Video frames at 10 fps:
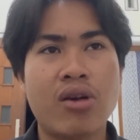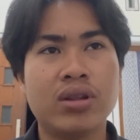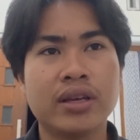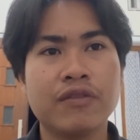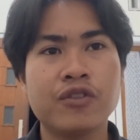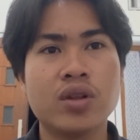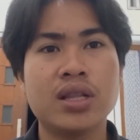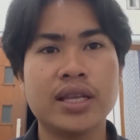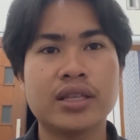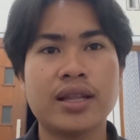will give you a
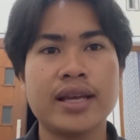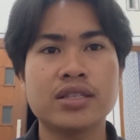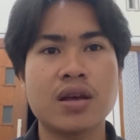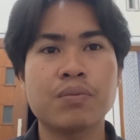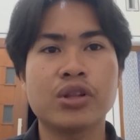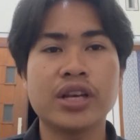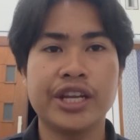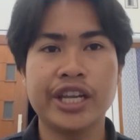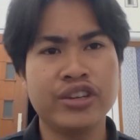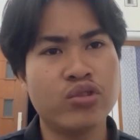little example
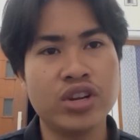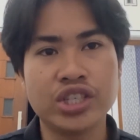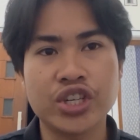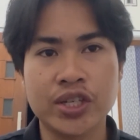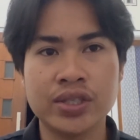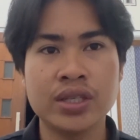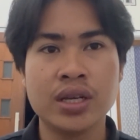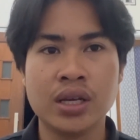in Indonesian,